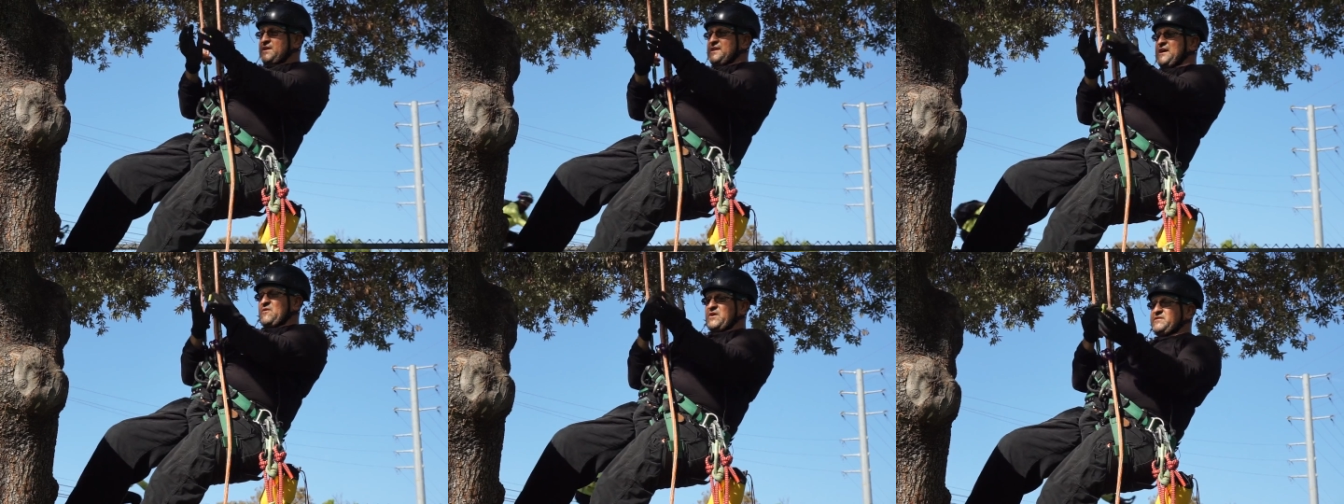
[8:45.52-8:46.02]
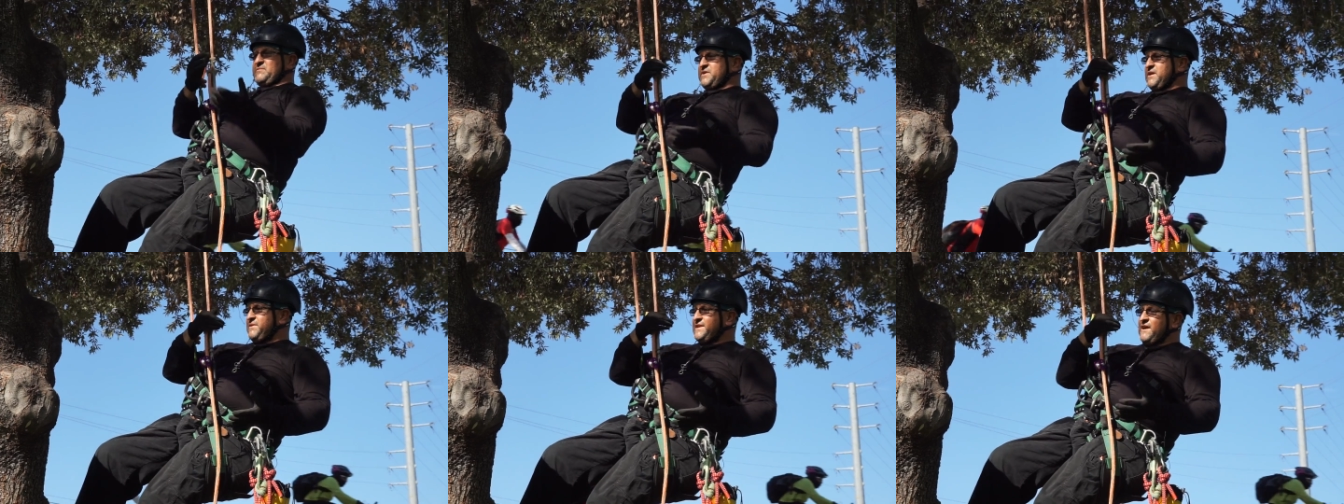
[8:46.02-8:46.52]
now as I'm
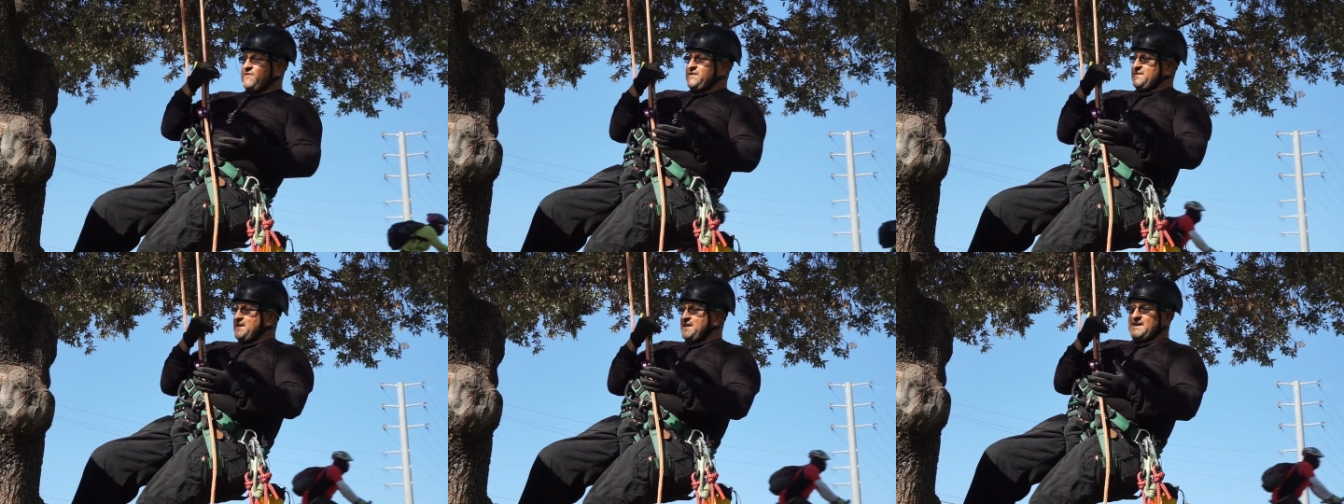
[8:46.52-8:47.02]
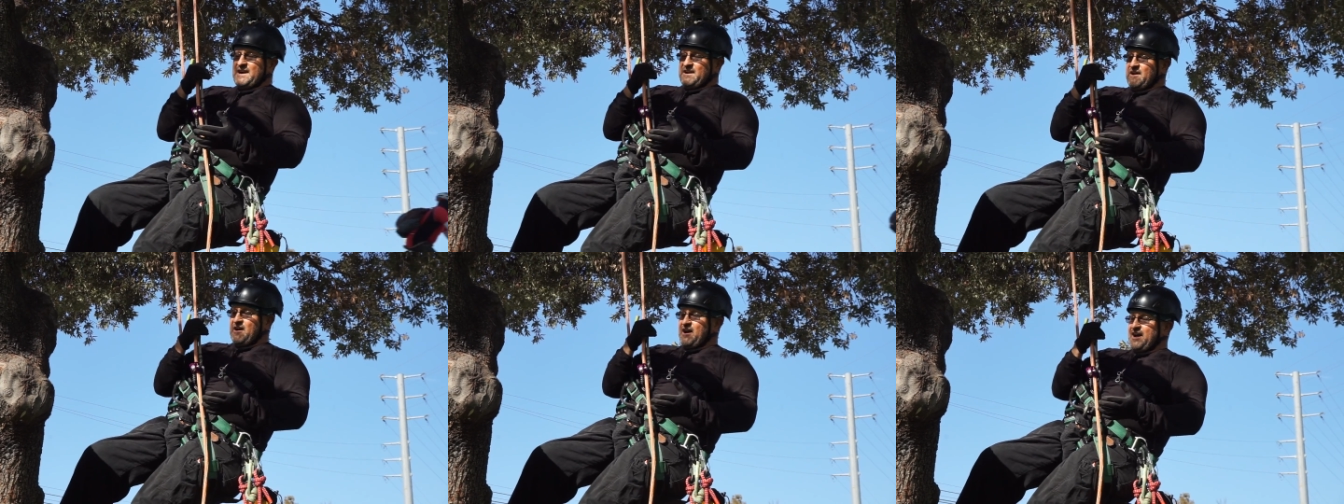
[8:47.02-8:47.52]
coming down, it's getting
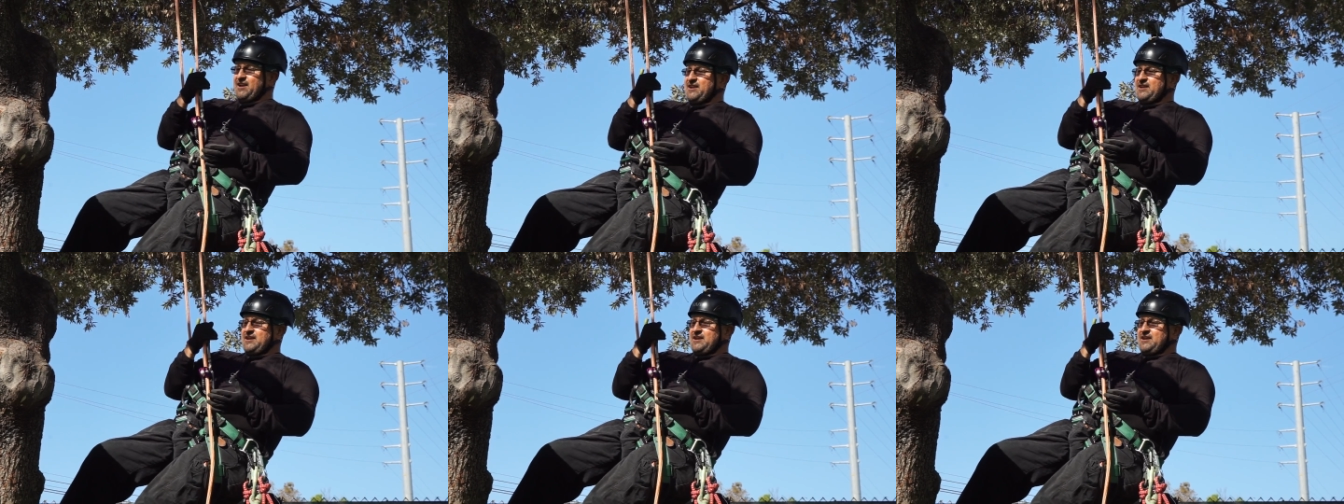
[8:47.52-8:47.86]
kind of hot,